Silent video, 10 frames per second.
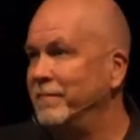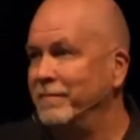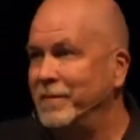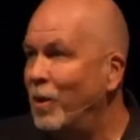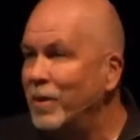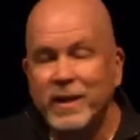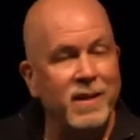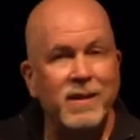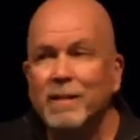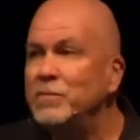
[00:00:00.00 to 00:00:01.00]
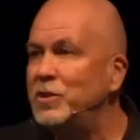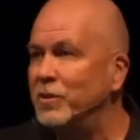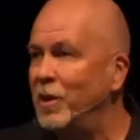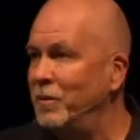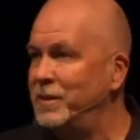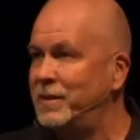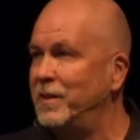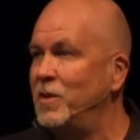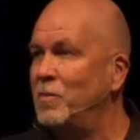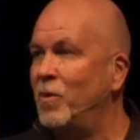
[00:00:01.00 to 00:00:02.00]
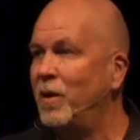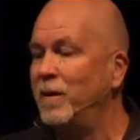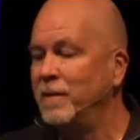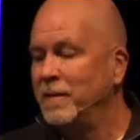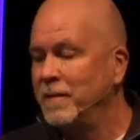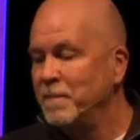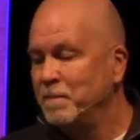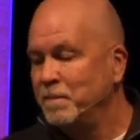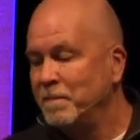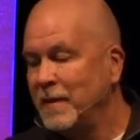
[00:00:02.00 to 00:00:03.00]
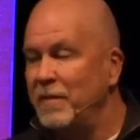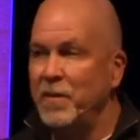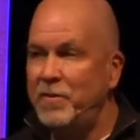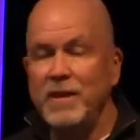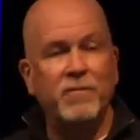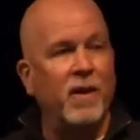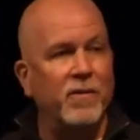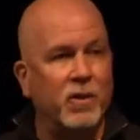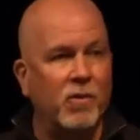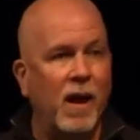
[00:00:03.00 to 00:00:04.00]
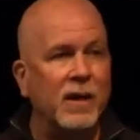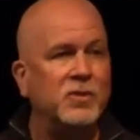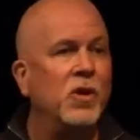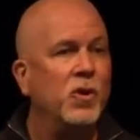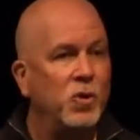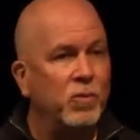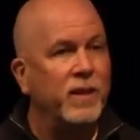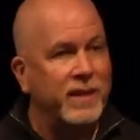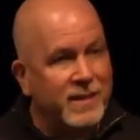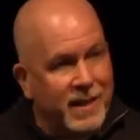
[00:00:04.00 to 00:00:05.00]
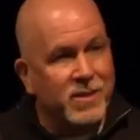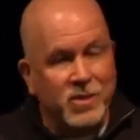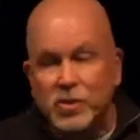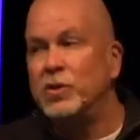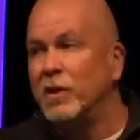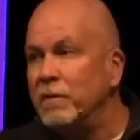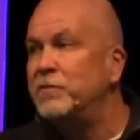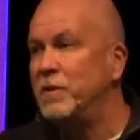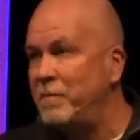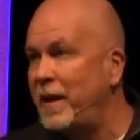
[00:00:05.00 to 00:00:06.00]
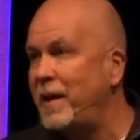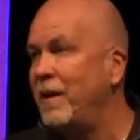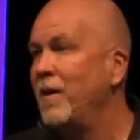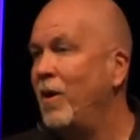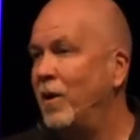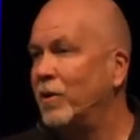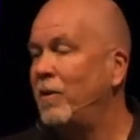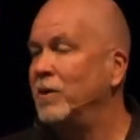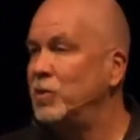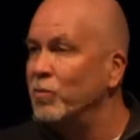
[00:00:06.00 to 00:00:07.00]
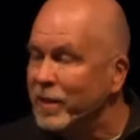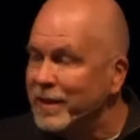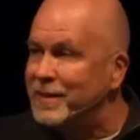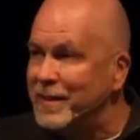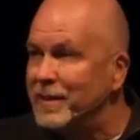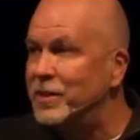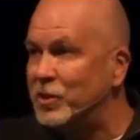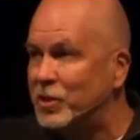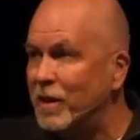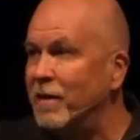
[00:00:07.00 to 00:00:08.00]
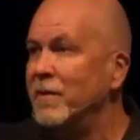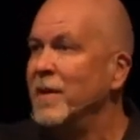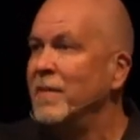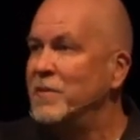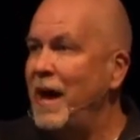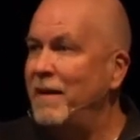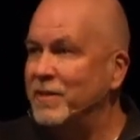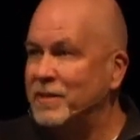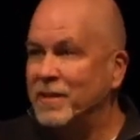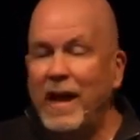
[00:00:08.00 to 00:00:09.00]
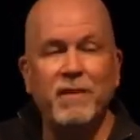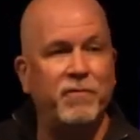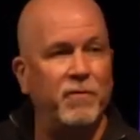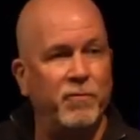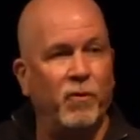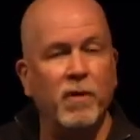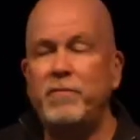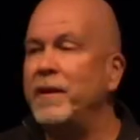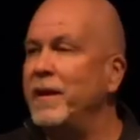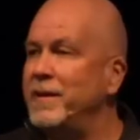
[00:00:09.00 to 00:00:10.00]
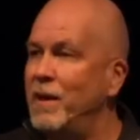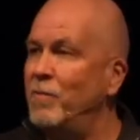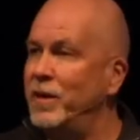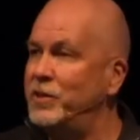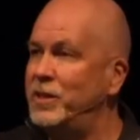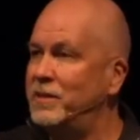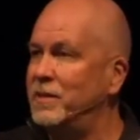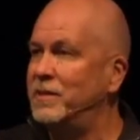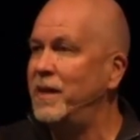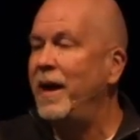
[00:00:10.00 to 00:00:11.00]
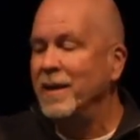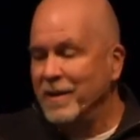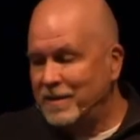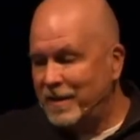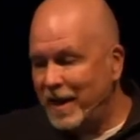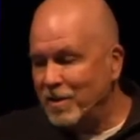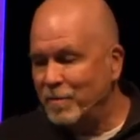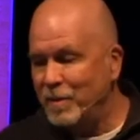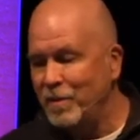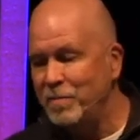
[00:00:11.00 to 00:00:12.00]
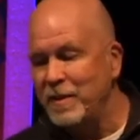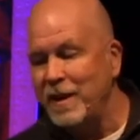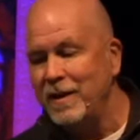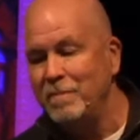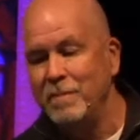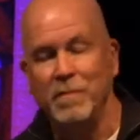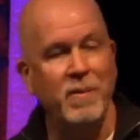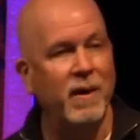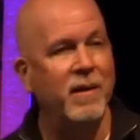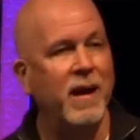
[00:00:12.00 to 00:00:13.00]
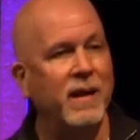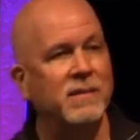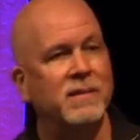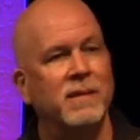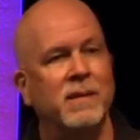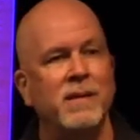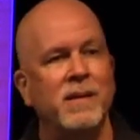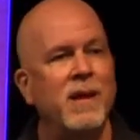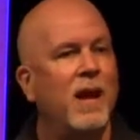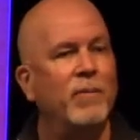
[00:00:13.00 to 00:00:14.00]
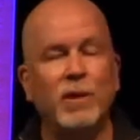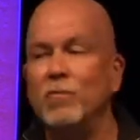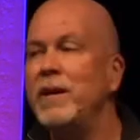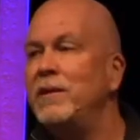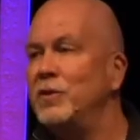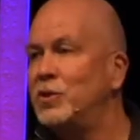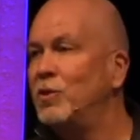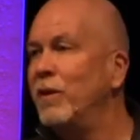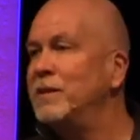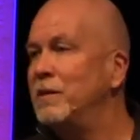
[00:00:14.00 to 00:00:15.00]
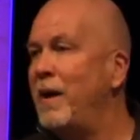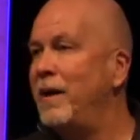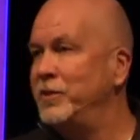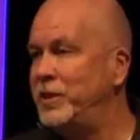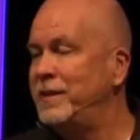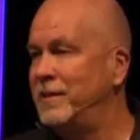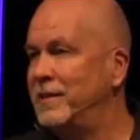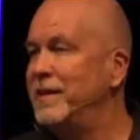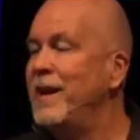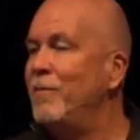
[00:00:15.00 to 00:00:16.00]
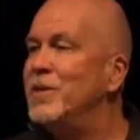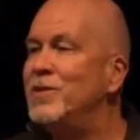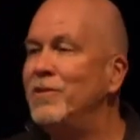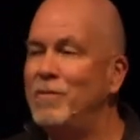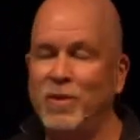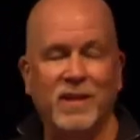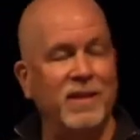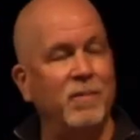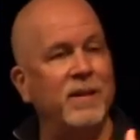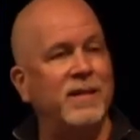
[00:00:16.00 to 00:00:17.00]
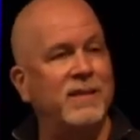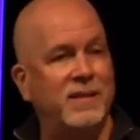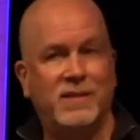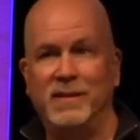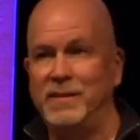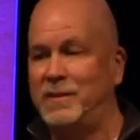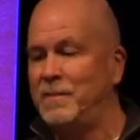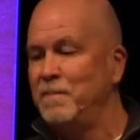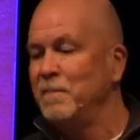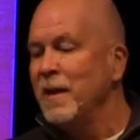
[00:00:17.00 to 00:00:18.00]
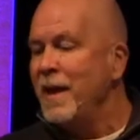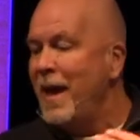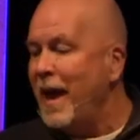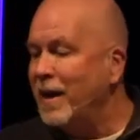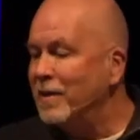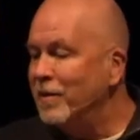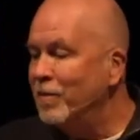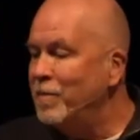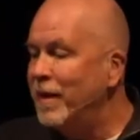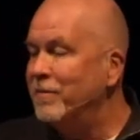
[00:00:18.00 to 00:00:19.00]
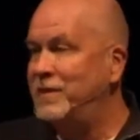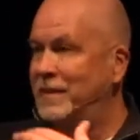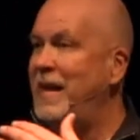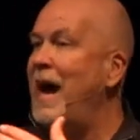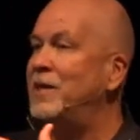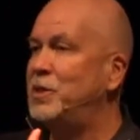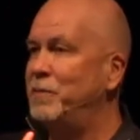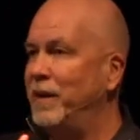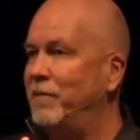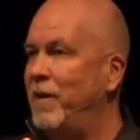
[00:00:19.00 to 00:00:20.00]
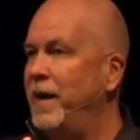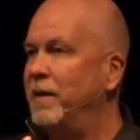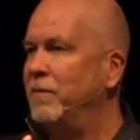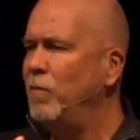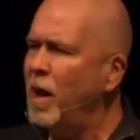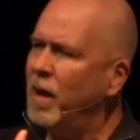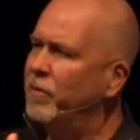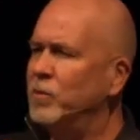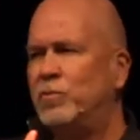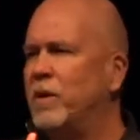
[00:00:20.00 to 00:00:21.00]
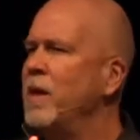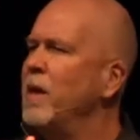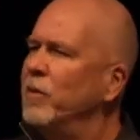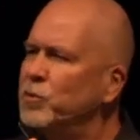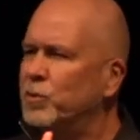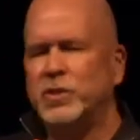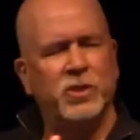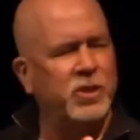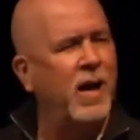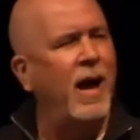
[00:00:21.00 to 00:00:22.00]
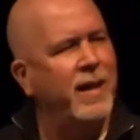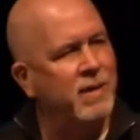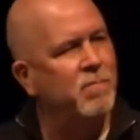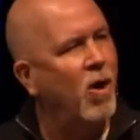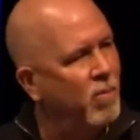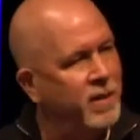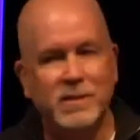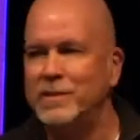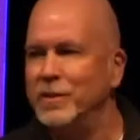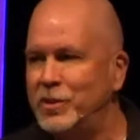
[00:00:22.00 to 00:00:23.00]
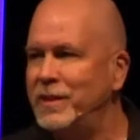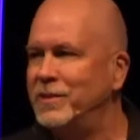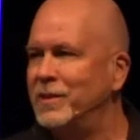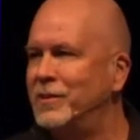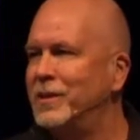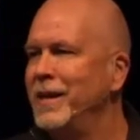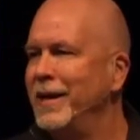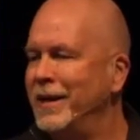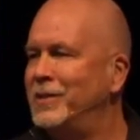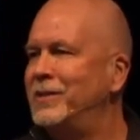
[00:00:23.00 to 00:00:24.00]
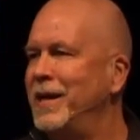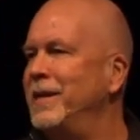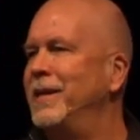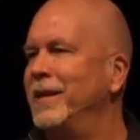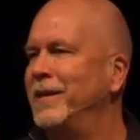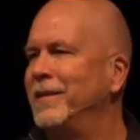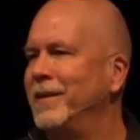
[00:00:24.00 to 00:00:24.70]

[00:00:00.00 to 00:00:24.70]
No one condemns you. Go and sin no more. And the thief on the cross, who really did deserve to be on a cross, who really did deserve to have his life forfeit. And yet, what did Jesus say? Today you'll be with me in, in paradise. And we can read those stories about Jesus, and yet we do them with a little bit of distance and a little bit of detachment, right? Well, those were those were such kind moments that Jesus extended.